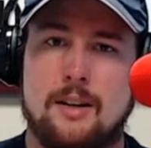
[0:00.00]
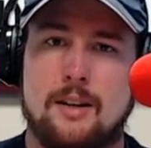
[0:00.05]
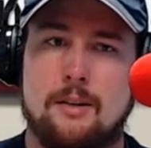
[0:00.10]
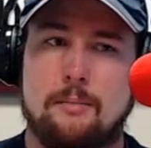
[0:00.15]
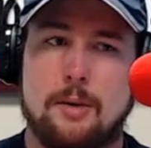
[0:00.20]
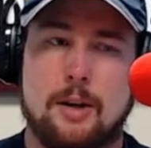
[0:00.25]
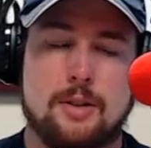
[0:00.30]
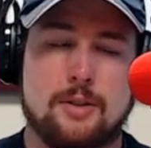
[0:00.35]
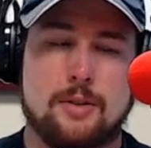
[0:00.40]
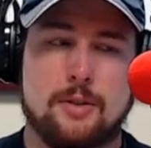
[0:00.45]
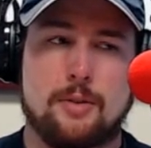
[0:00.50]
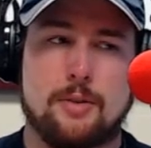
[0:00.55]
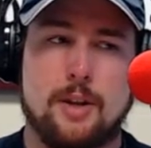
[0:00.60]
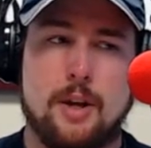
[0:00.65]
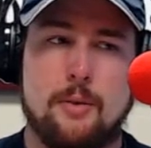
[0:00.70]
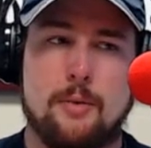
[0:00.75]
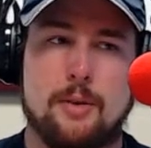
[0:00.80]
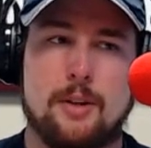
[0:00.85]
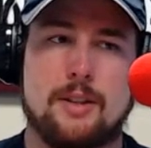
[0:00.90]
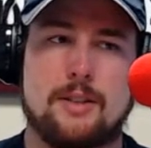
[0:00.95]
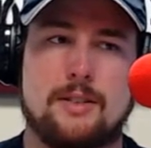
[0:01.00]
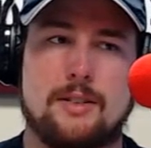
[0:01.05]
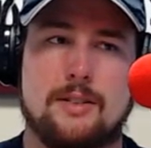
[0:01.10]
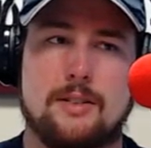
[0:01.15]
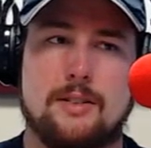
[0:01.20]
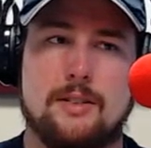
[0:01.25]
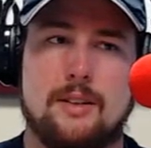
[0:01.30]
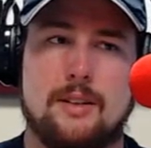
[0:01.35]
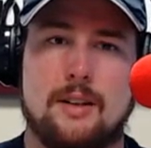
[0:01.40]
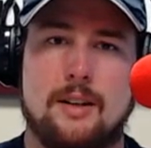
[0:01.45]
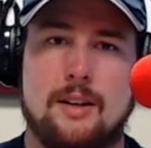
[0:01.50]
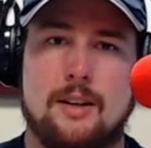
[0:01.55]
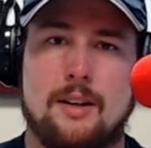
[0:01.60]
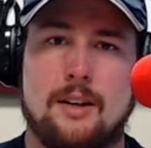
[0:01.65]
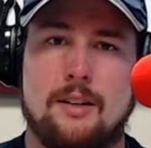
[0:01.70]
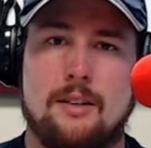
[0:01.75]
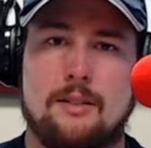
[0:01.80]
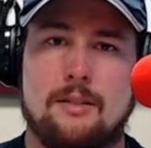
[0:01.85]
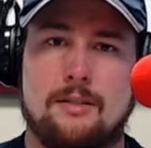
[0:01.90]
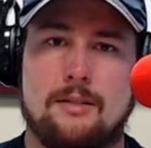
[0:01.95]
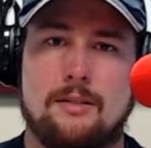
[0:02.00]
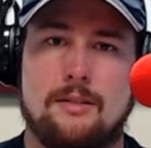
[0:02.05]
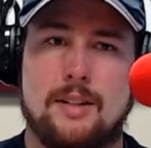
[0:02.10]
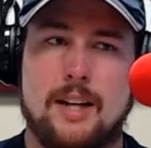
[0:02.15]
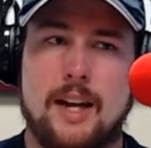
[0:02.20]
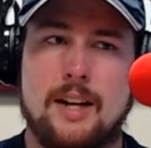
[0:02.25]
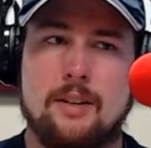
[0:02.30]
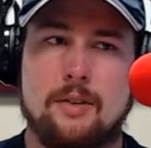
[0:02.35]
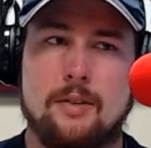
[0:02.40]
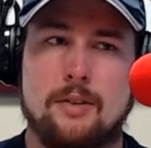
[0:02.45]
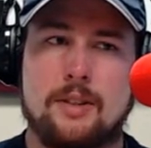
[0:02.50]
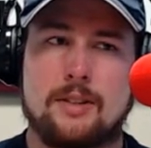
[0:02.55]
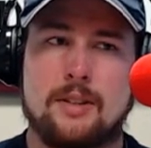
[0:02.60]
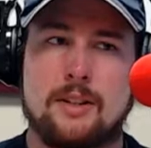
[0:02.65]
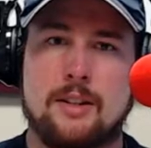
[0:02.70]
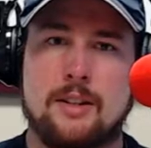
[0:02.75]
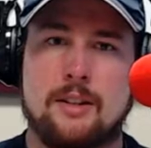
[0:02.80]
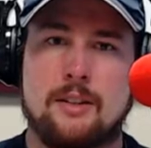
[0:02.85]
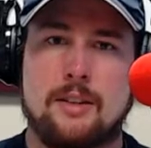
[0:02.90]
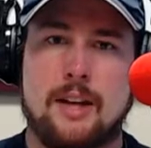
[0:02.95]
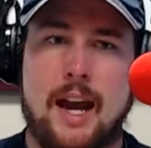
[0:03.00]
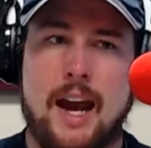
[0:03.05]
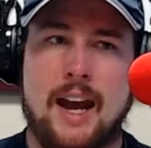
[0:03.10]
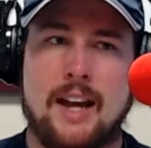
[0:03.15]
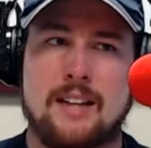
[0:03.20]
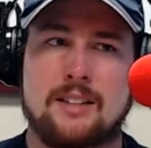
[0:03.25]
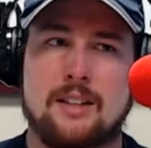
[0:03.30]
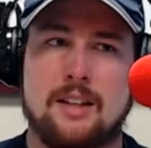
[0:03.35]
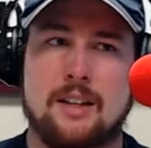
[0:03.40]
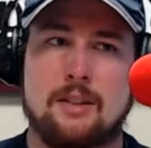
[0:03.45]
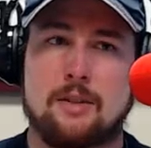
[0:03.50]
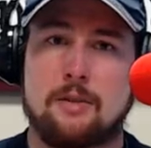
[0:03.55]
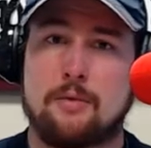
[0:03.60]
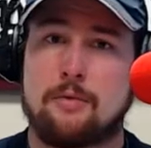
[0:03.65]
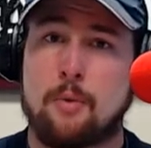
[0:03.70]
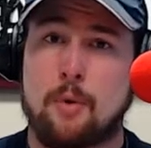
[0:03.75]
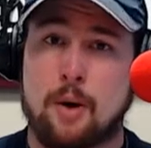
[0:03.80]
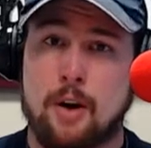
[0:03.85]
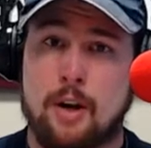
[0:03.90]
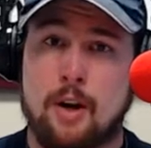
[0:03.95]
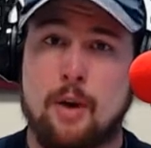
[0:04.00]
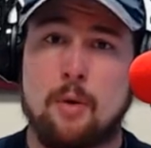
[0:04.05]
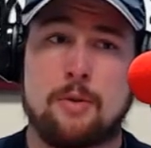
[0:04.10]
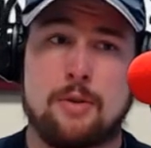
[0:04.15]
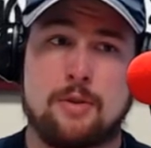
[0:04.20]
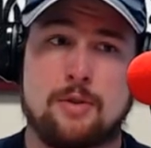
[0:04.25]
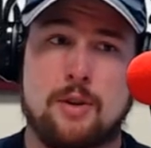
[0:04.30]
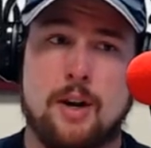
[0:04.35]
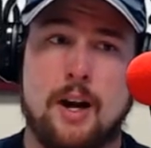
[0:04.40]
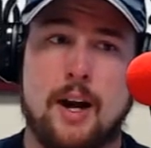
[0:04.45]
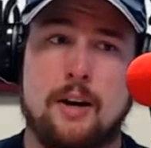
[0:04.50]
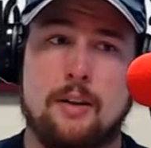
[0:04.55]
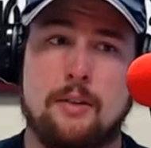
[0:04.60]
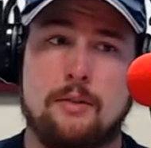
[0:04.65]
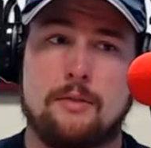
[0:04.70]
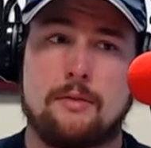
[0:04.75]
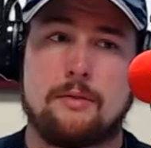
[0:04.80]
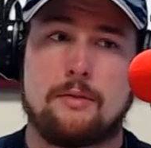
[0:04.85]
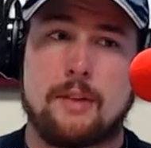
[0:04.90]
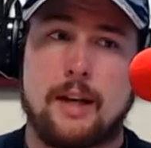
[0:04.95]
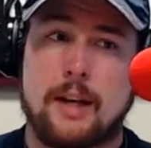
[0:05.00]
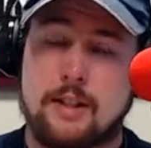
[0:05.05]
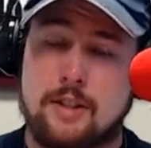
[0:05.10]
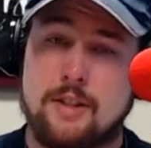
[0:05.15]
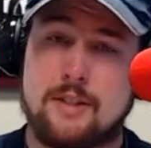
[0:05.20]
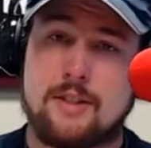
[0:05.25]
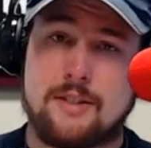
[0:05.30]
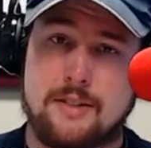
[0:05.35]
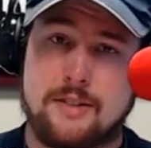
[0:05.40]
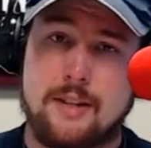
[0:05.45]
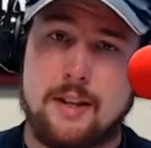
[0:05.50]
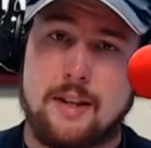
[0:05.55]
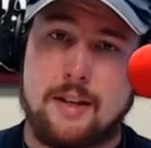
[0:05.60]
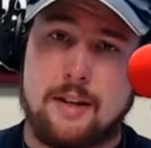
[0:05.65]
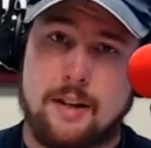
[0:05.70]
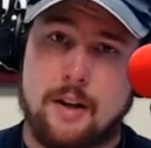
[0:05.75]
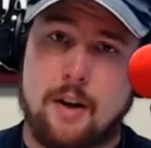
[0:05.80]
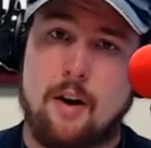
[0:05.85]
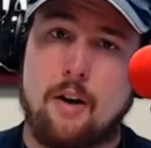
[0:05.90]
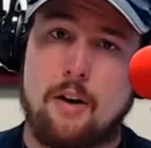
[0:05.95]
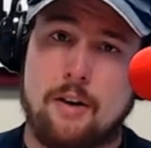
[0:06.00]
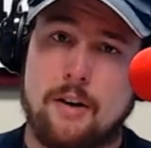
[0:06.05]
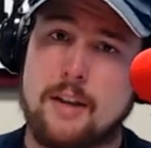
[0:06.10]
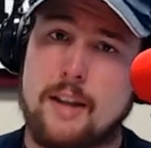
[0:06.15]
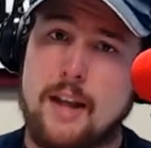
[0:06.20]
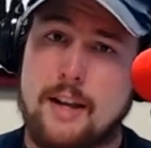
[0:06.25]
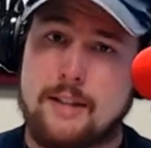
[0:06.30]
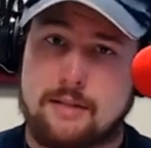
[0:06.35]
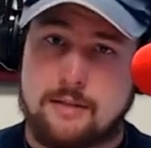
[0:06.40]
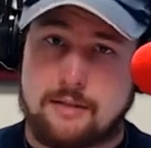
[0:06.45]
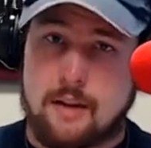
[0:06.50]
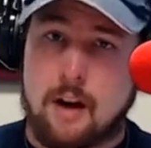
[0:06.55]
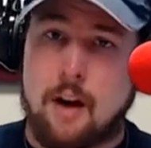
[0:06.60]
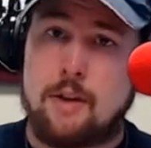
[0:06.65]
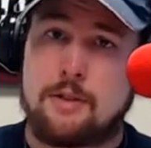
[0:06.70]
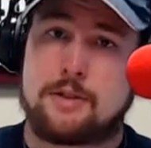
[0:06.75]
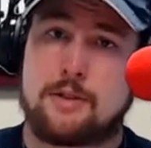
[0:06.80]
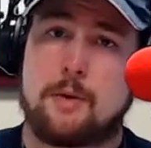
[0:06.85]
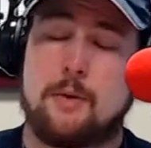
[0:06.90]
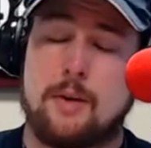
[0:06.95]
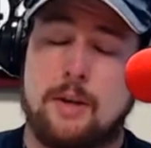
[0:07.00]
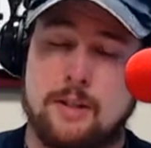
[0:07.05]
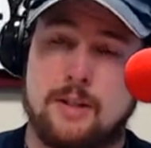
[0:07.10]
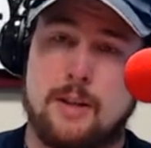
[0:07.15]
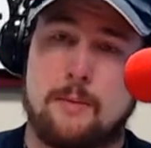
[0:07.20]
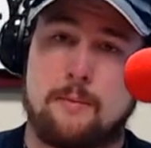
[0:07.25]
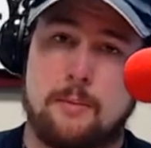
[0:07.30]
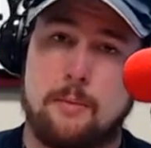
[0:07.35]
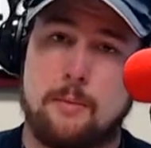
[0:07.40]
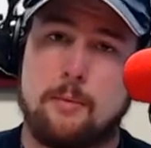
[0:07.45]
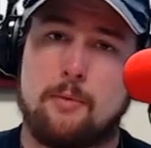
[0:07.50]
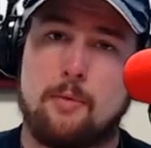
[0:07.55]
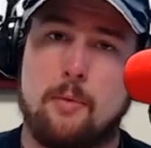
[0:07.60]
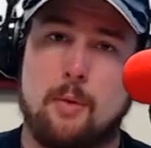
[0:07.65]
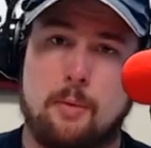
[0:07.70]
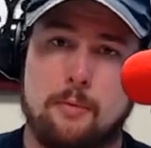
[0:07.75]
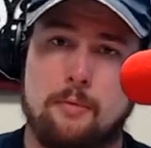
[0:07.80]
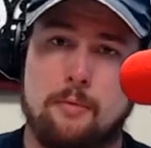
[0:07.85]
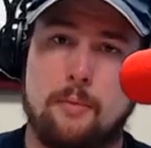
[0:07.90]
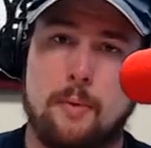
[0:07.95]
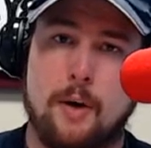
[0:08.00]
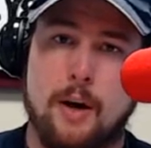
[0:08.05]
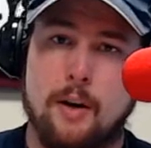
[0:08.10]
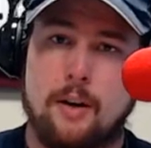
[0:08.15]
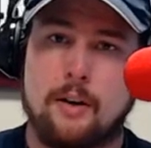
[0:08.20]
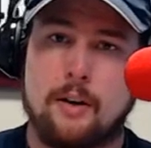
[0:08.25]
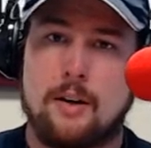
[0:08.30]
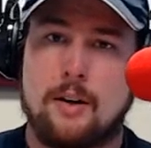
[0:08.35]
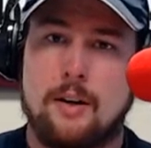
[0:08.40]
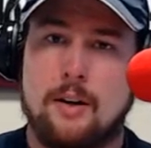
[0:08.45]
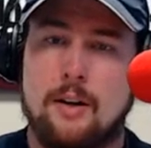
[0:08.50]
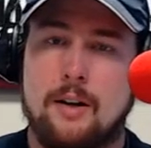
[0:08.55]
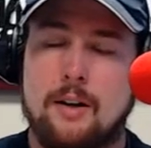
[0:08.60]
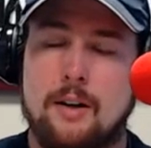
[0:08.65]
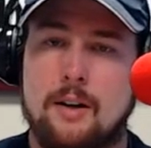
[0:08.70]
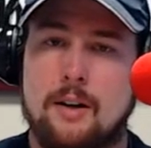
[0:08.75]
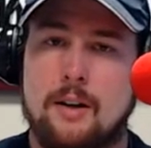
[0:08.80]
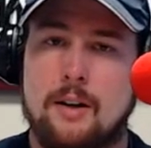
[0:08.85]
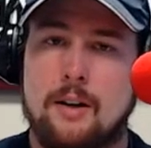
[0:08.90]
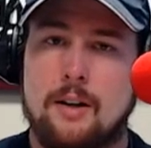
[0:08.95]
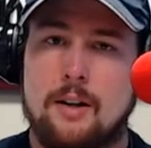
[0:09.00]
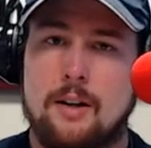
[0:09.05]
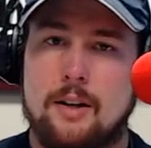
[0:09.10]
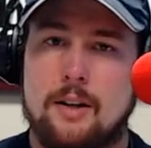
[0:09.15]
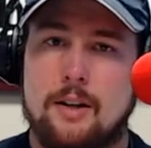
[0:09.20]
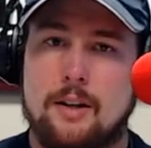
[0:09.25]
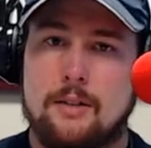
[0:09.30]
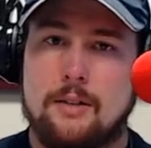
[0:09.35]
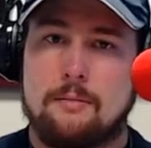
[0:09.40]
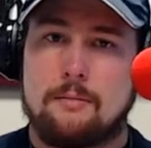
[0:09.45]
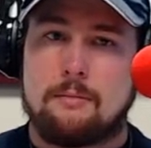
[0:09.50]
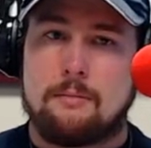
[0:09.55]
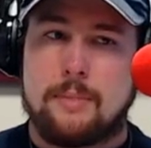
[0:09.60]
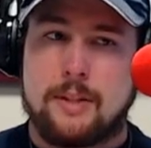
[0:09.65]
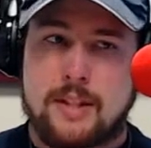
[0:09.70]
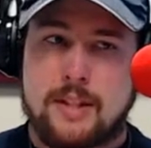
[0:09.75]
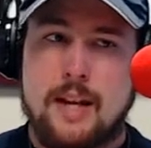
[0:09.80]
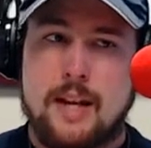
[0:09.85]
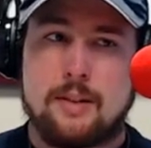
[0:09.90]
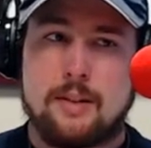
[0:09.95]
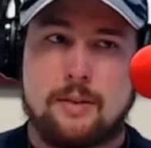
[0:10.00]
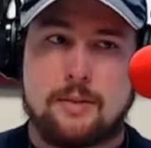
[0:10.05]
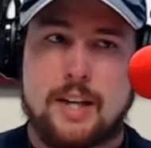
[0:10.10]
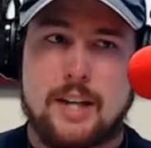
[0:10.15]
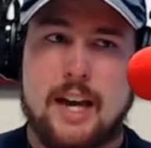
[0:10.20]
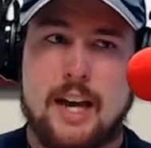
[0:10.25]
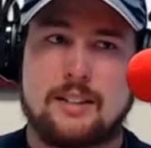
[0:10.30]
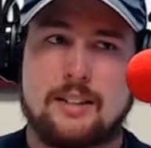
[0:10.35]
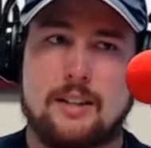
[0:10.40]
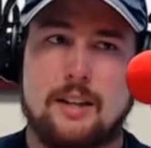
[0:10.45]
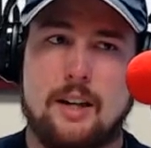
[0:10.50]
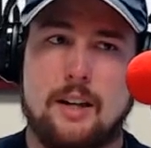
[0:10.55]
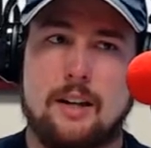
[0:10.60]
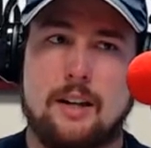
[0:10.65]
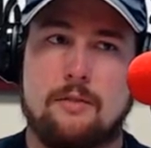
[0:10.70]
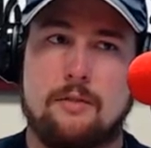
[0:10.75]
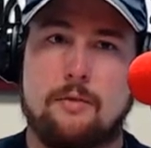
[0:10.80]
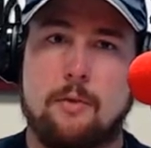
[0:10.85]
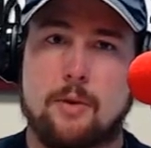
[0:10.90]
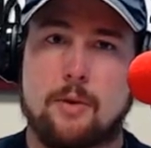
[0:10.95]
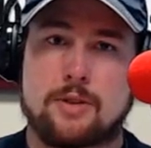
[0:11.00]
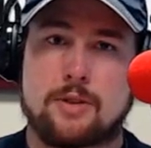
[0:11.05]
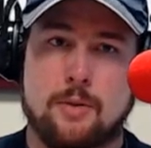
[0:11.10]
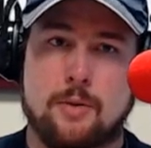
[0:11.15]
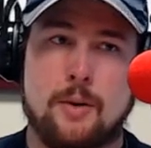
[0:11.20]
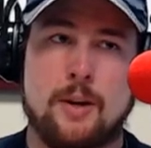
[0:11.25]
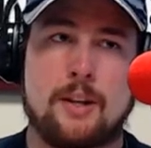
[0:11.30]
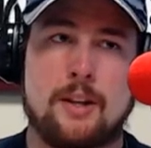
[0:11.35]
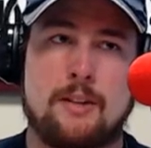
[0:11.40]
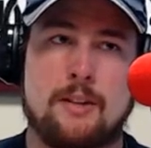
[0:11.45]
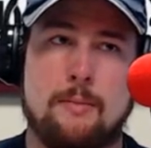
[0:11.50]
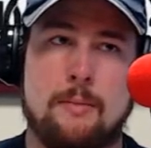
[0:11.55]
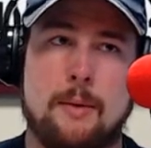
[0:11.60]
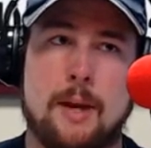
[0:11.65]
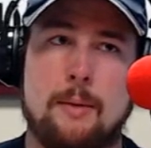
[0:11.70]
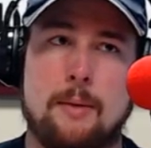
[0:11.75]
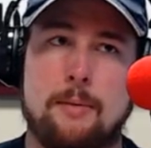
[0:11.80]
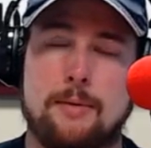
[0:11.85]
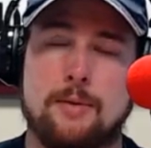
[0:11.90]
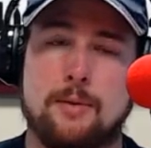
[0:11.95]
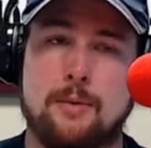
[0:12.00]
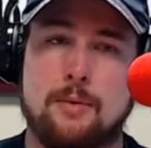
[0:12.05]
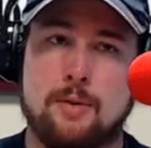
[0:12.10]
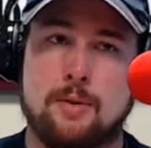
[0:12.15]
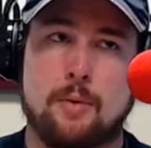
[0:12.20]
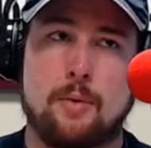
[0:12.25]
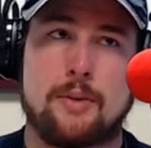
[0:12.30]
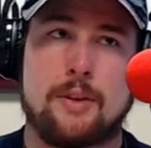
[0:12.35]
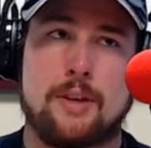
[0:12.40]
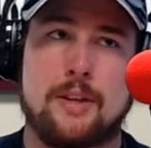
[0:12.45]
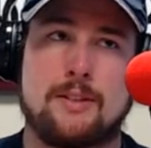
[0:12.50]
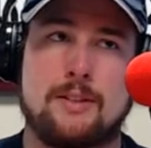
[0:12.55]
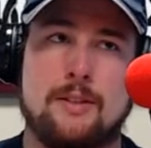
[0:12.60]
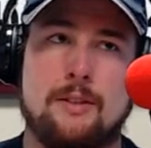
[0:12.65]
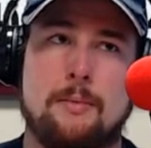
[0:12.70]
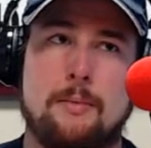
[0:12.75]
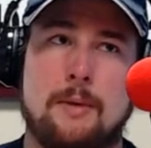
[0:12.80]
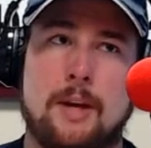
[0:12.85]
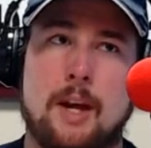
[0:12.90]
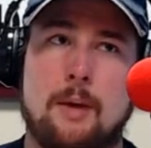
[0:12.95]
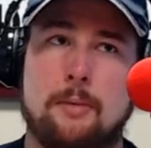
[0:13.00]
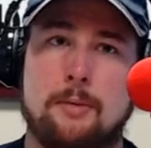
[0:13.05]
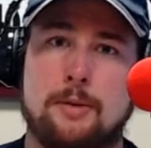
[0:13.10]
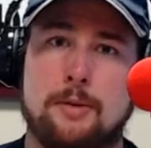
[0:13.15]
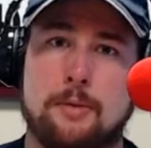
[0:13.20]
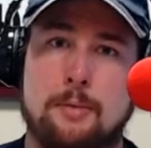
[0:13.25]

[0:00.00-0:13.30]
Because you'll notice Daniel isn't asking to forego the trial like Jesus did in the garden, and that's also an acceptable form of prayer. But Daniel's asking for strength to be able to endure this and to be able to